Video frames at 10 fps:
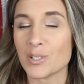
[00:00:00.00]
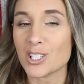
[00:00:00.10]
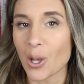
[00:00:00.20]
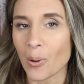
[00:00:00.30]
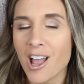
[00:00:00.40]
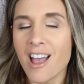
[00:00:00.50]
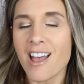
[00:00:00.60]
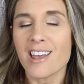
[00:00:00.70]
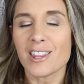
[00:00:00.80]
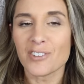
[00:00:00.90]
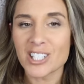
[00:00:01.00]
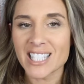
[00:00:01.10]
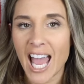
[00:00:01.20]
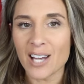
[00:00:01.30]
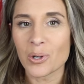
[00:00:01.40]
So the first
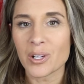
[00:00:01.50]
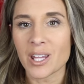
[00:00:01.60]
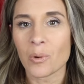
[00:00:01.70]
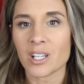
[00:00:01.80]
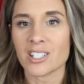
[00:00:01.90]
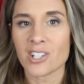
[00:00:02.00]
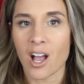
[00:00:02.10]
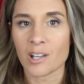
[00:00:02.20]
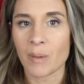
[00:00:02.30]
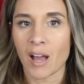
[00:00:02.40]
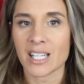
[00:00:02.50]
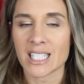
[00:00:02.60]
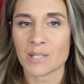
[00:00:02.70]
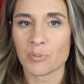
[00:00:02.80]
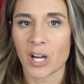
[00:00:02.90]
category that we're going to talk about
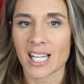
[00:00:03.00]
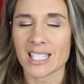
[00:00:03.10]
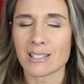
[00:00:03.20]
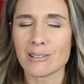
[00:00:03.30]
is price.